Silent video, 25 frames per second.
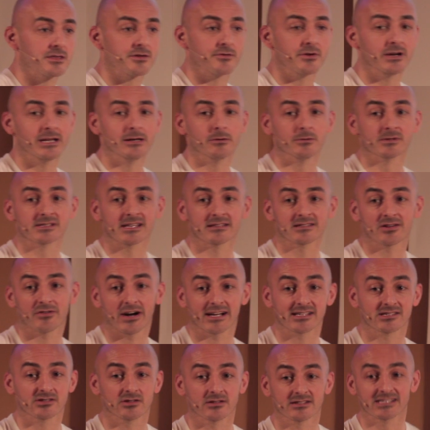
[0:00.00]
Three was a
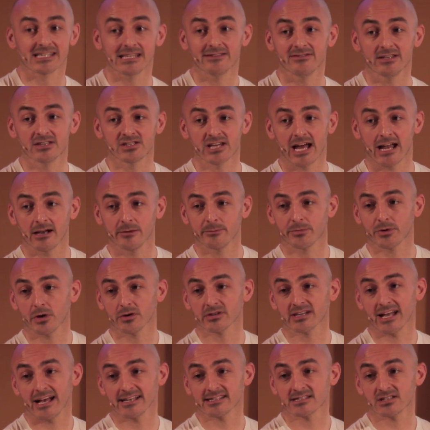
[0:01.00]
terrestrial T V channel,
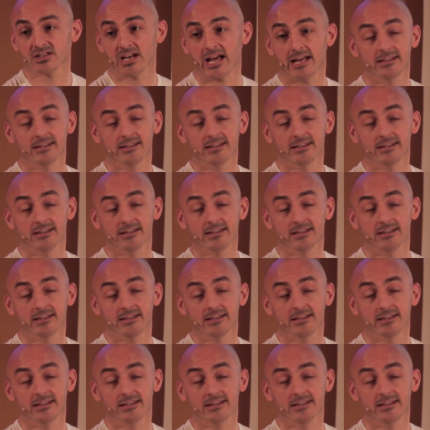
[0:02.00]
broadcast